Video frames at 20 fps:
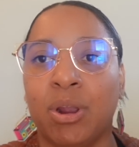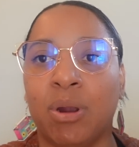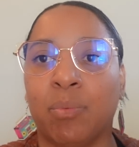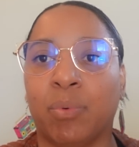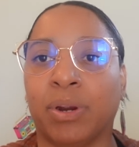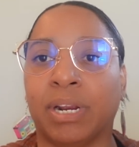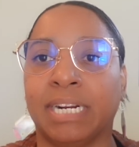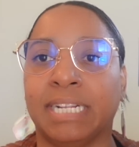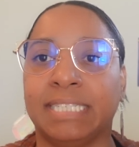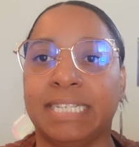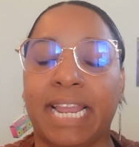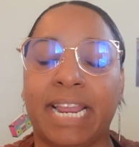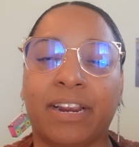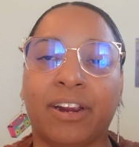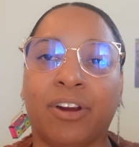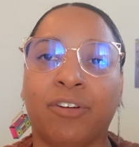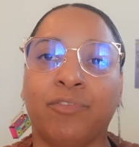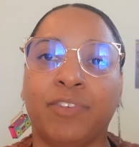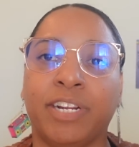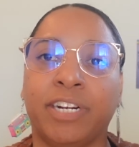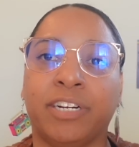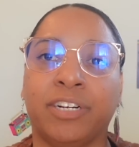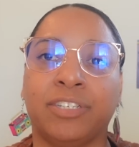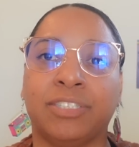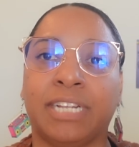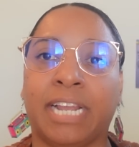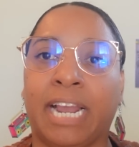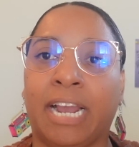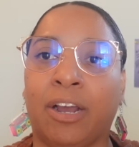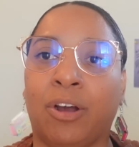We're going to take our
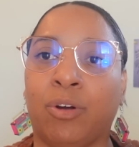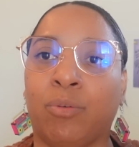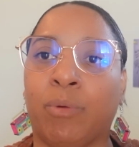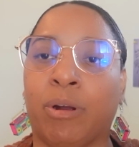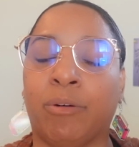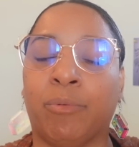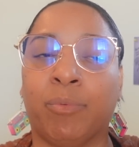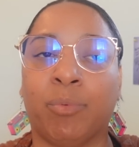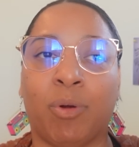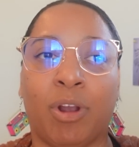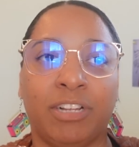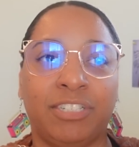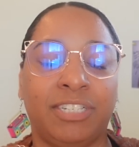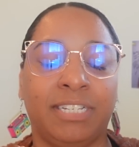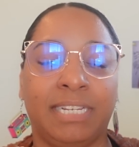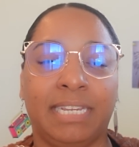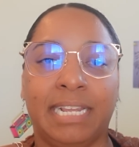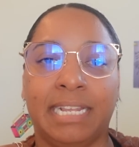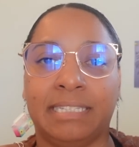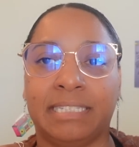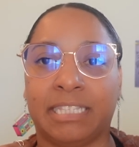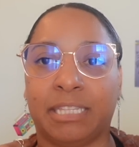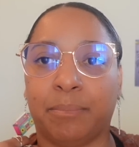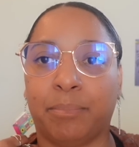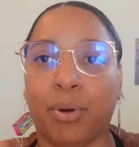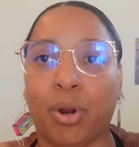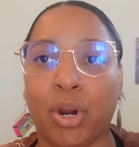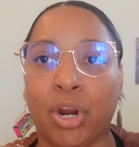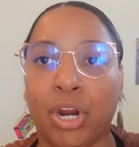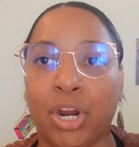readers out while we're watching kids at the
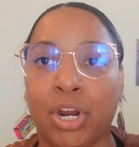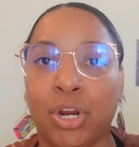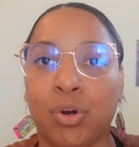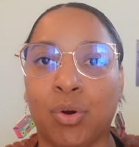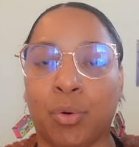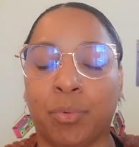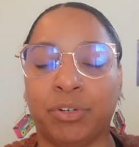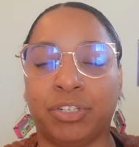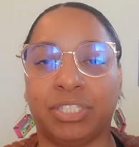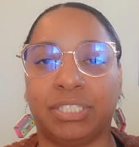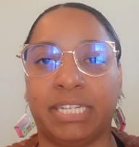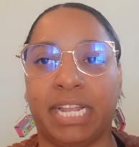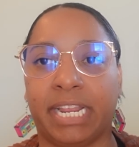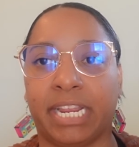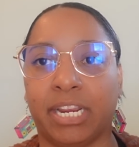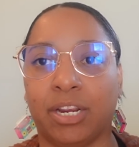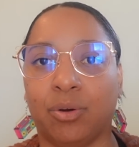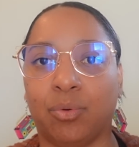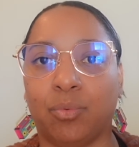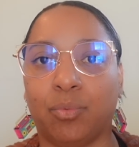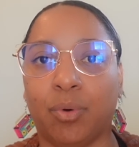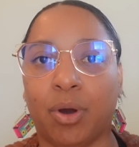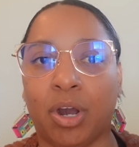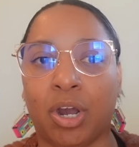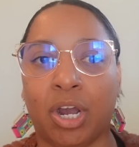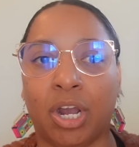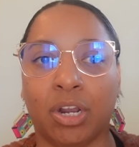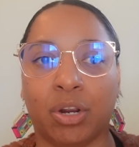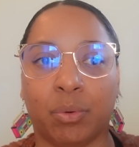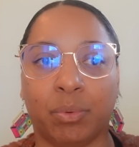park, or we're just taking a
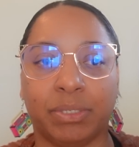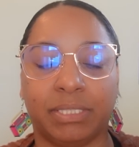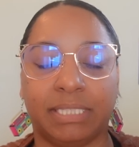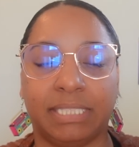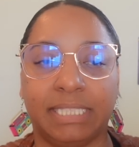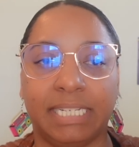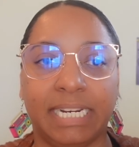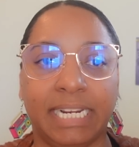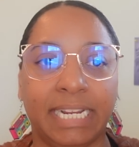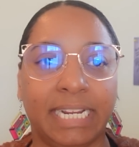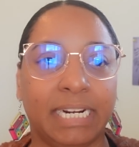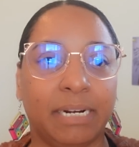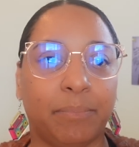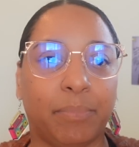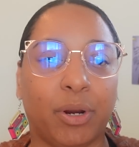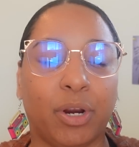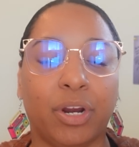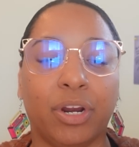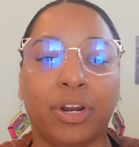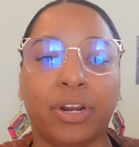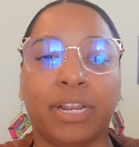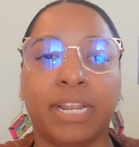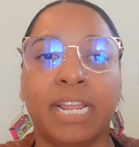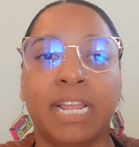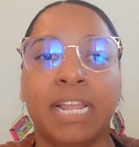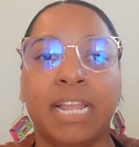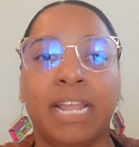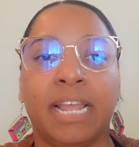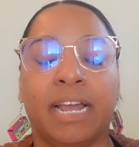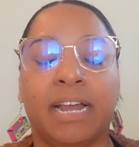walk, or we're sitting in a park.
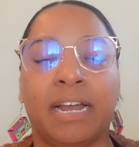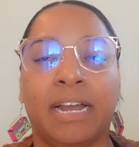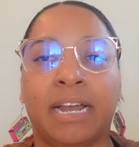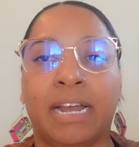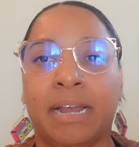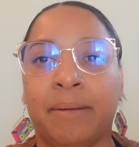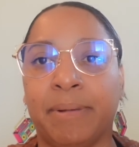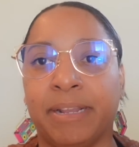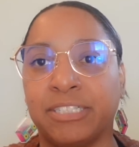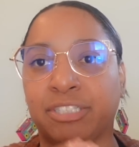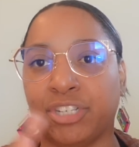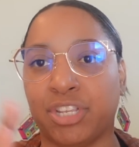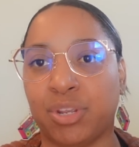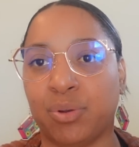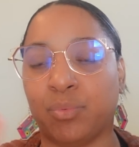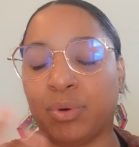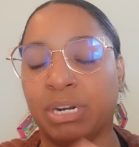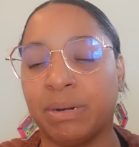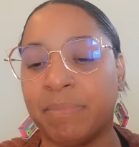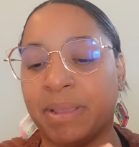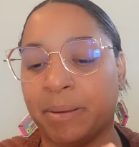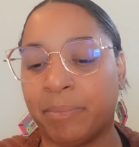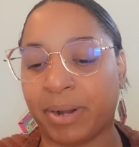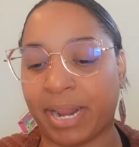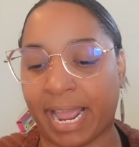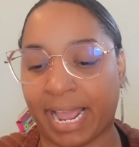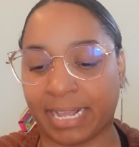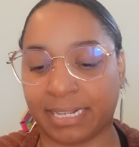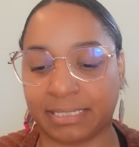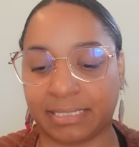And so you want to be able
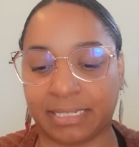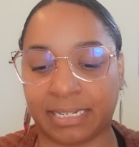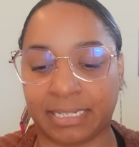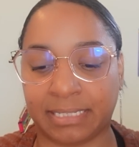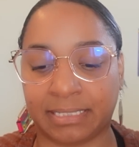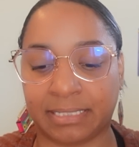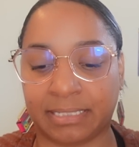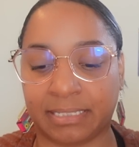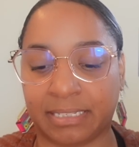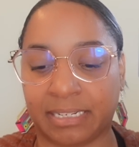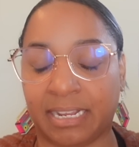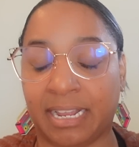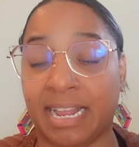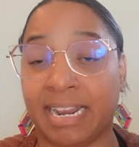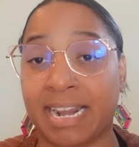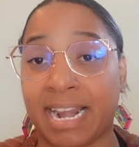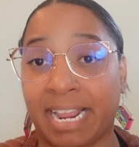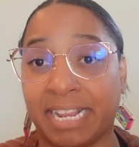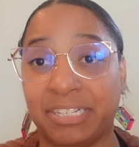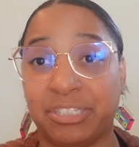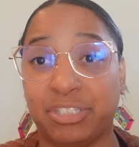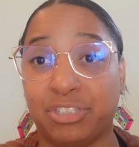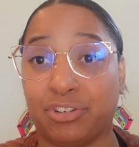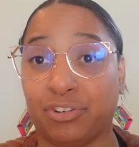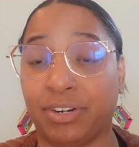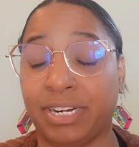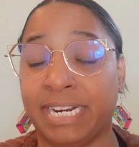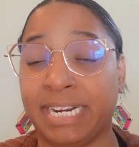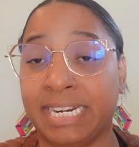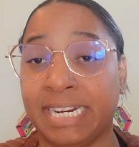to access a nice
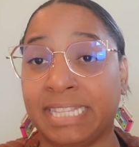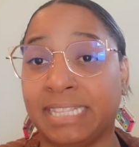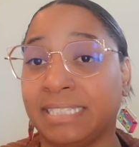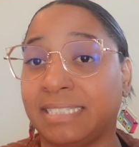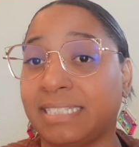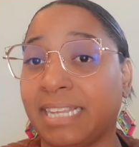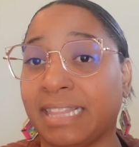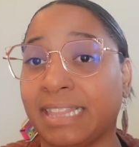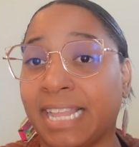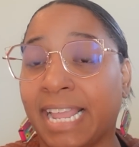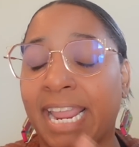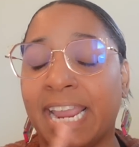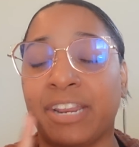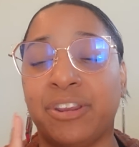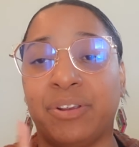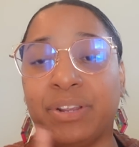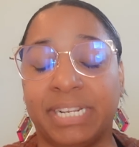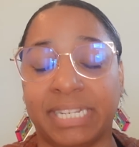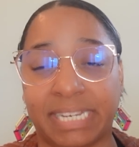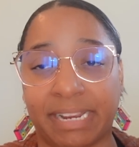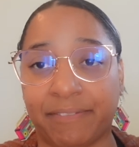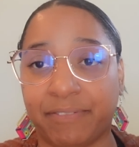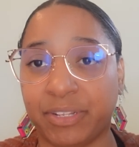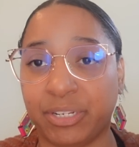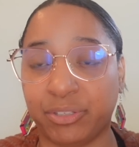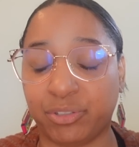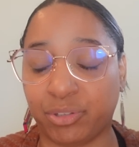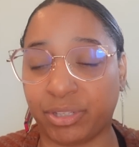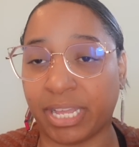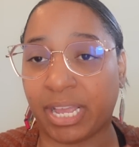screen in the sunlight, and you can
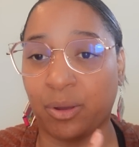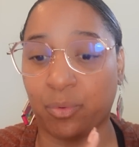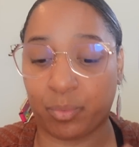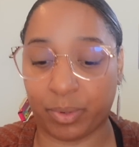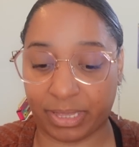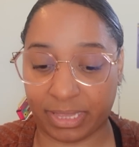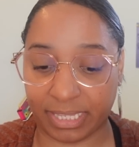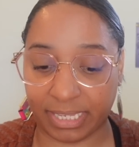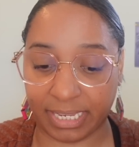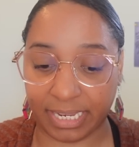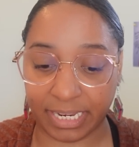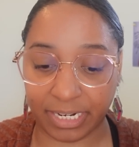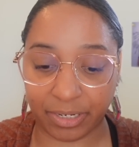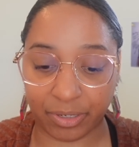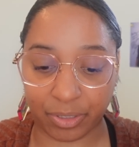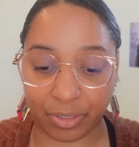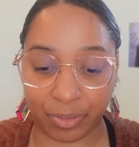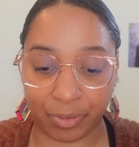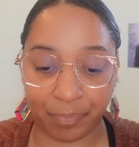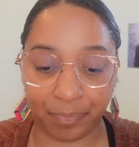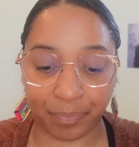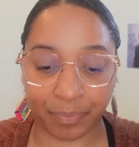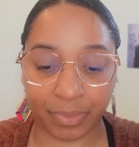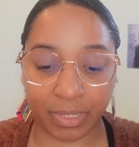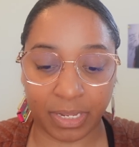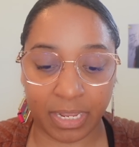definitely do that with the Kindle.